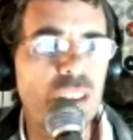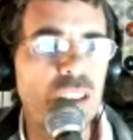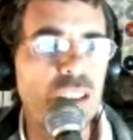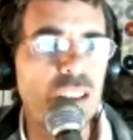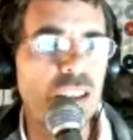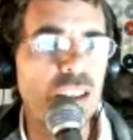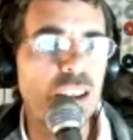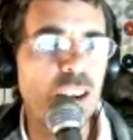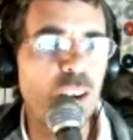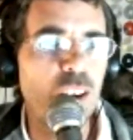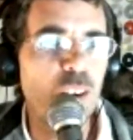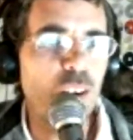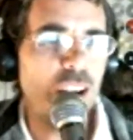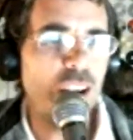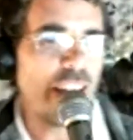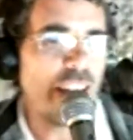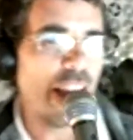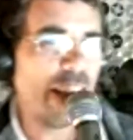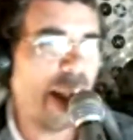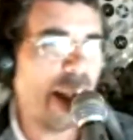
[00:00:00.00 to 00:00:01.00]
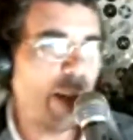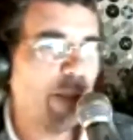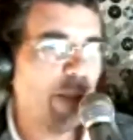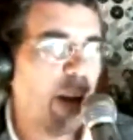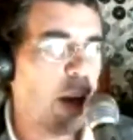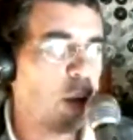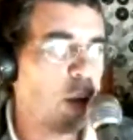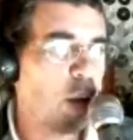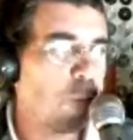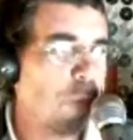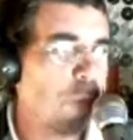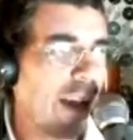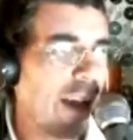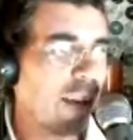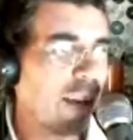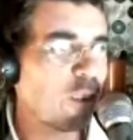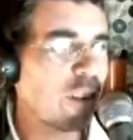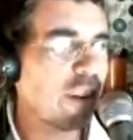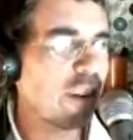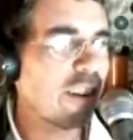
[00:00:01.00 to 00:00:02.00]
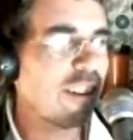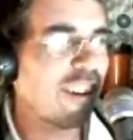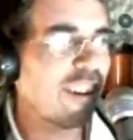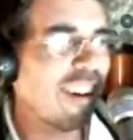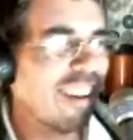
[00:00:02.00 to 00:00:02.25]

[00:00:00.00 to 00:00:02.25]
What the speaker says: Oh, I've got a battle here.